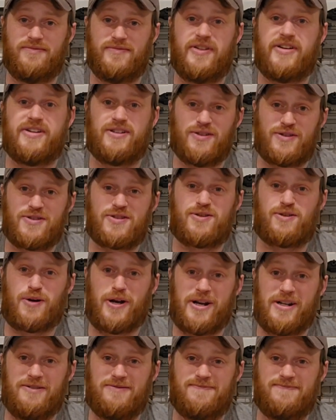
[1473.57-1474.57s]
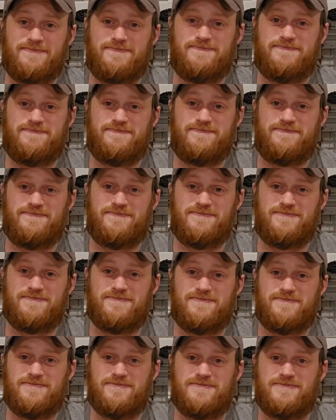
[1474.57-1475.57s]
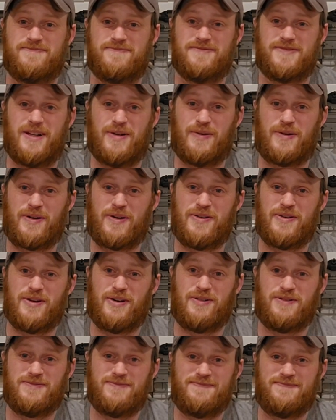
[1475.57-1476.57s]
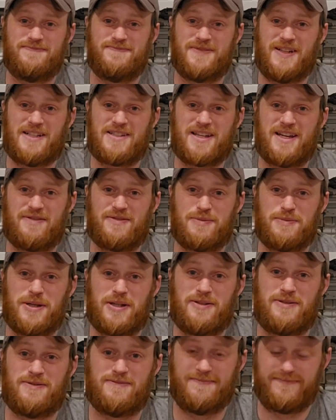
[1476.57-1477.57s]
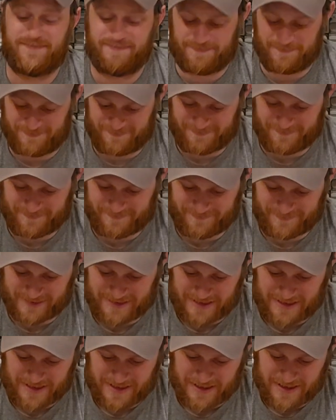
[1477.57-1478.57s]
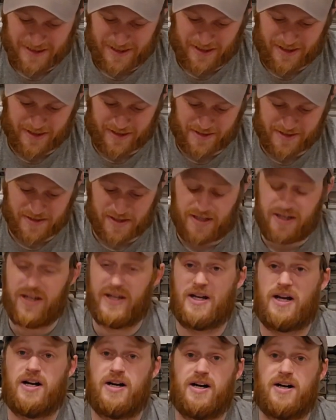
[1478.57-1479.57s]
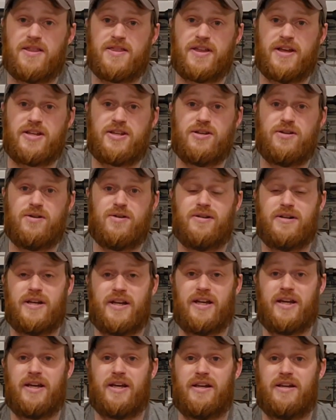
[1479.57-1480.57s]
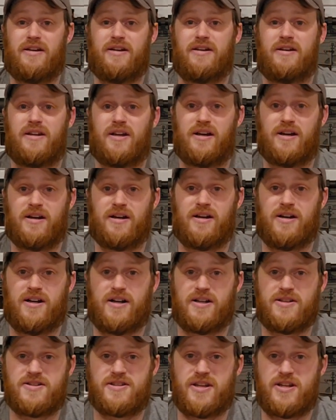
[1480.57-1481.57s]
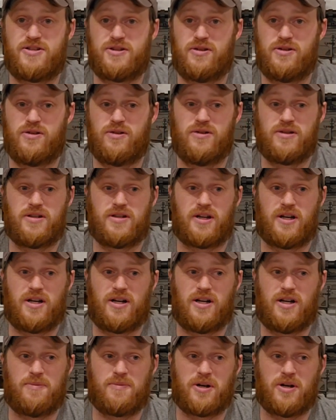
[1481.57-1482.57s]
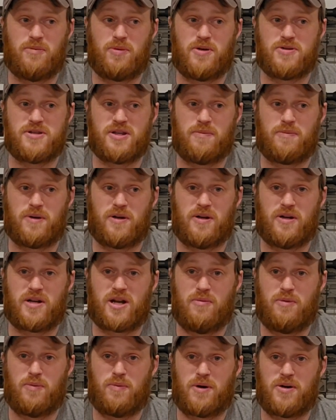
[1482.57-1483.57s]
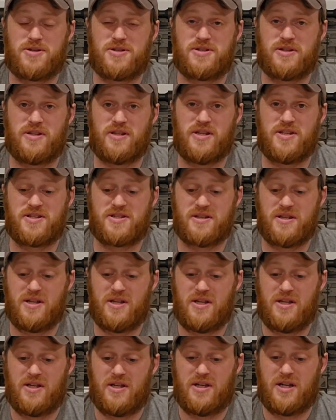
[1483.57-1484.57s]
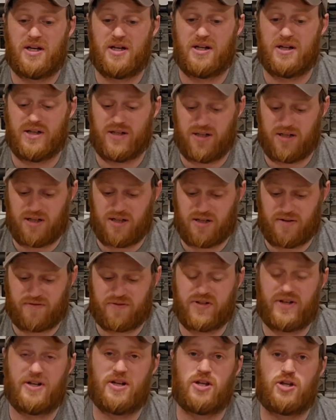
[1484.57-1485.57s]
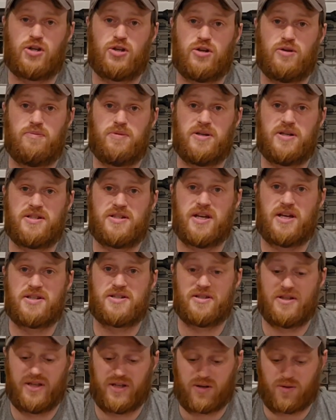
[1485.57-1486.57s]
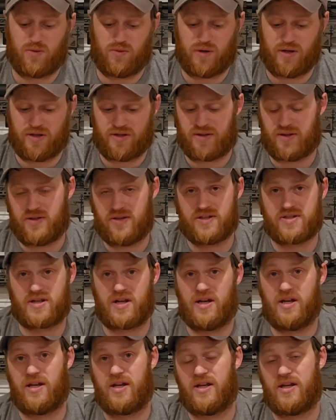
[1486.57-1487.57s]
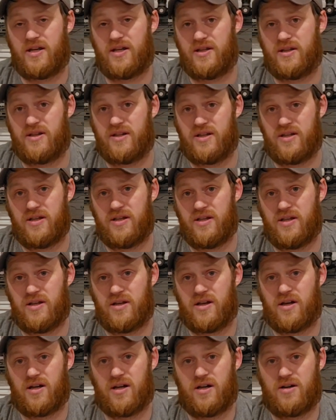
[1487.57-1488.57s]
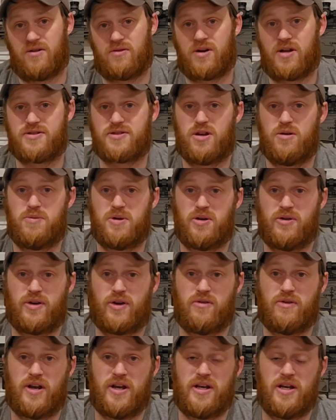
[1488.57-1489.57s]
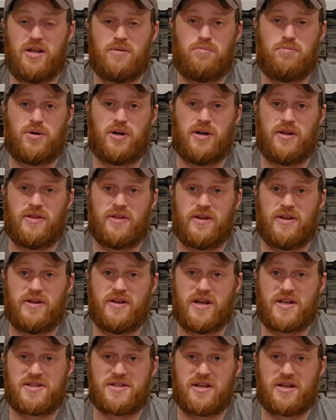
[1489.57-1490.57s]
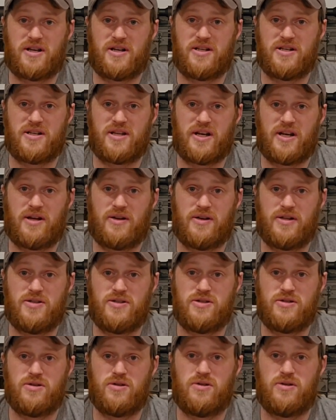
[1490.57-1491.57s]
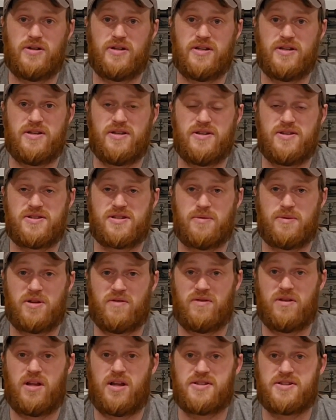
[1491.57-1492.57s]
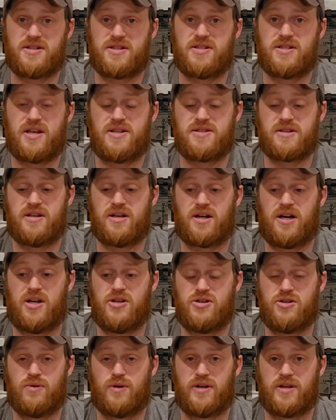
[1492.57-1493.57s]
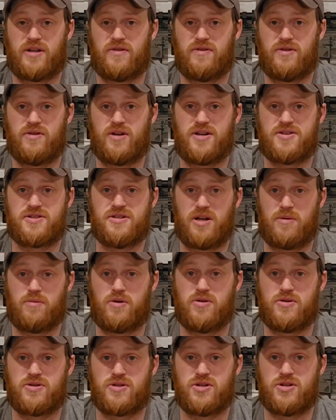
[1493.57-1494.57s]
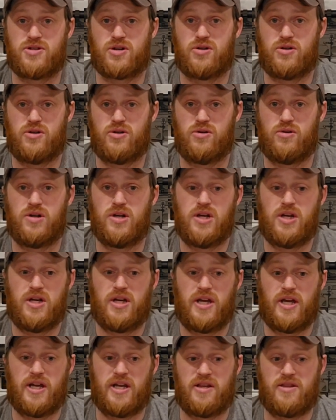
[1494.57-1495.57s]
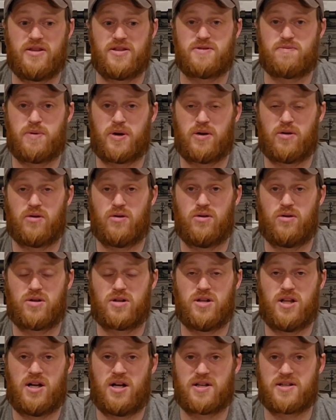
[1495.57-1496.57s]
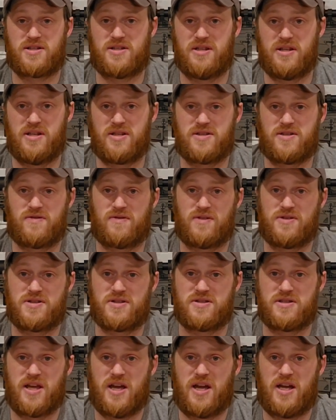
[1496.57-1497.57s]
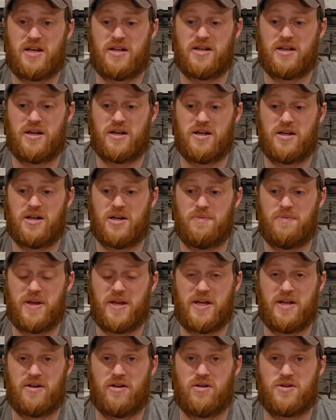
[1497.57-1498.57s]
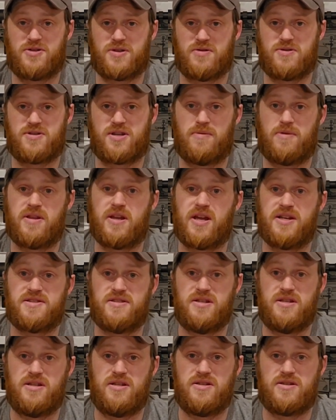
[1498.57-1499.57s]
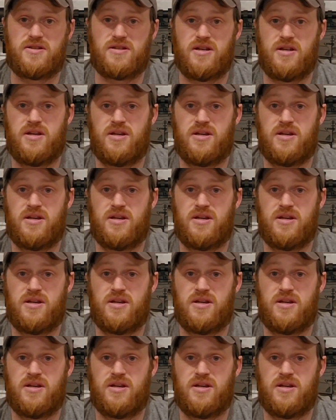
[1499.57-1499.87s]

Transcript: It looks great. And we all know that's half the battle. All right, guys. Thank you, and stay tuned. I'm going to post up a couple parts to this. I've done a good bit of testing with this guy and the Roscoe build already, but the next thing I need to get out and do is some of the velocity testing. I do want to give you guys numbers to show you, hey, this barrel clocks this versus that, and also some of the SDs